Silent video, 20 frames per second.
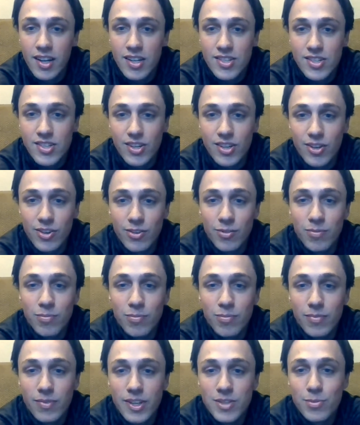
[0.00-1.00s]
So
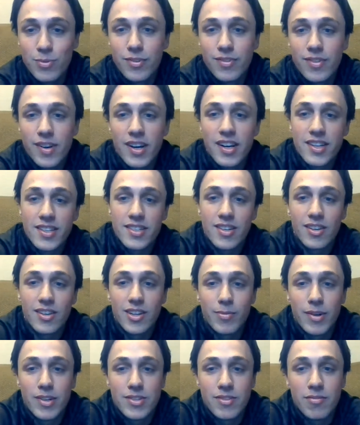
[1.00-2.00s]
let's move on and
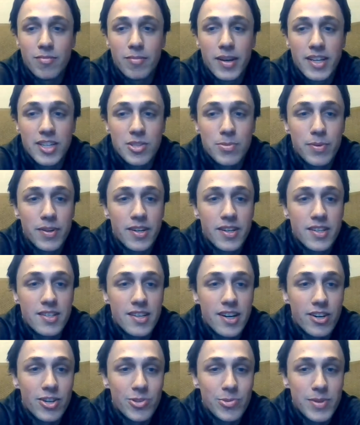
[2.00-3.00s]
talk about some of my experience
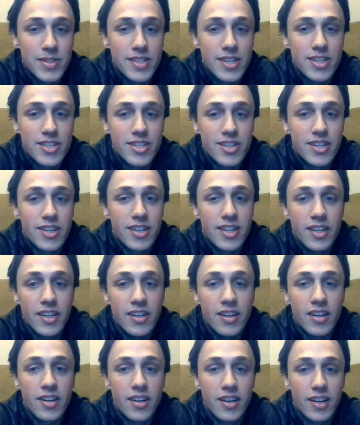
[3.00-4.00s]
in aerospace engineering.
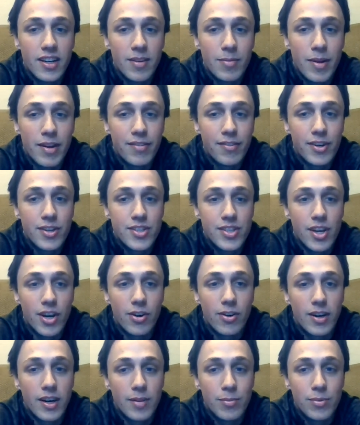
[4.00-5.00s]
My first
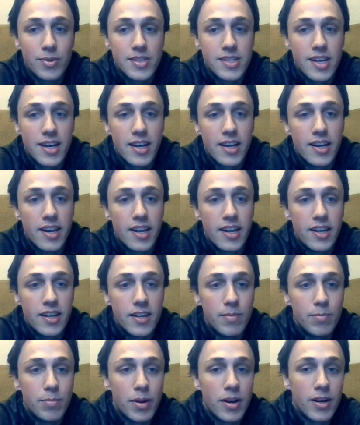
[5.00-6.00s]
co-op was at
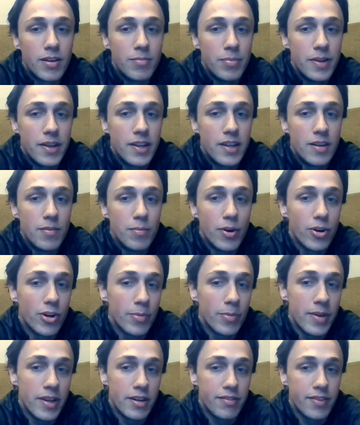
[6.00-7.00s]
a pump and
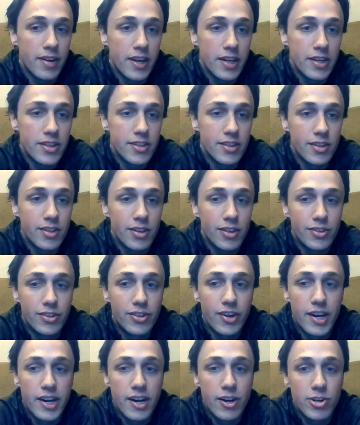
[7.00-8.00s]
motor manufacturer called
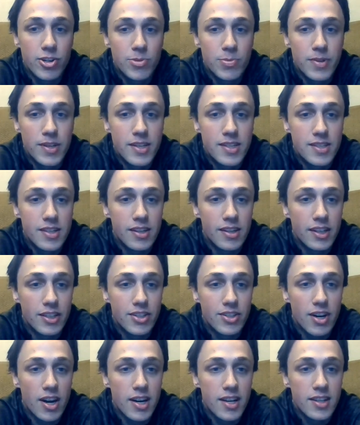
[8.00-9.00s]
Crane Aerospace and
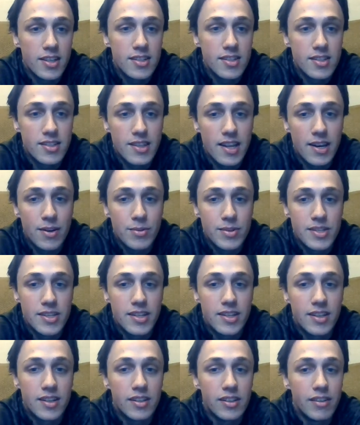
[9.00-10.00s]
Electronics. That was
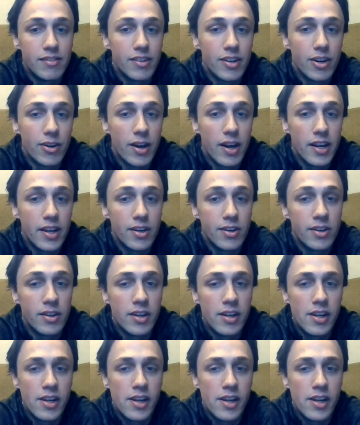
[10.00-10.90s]
in Cleveland, Ohio.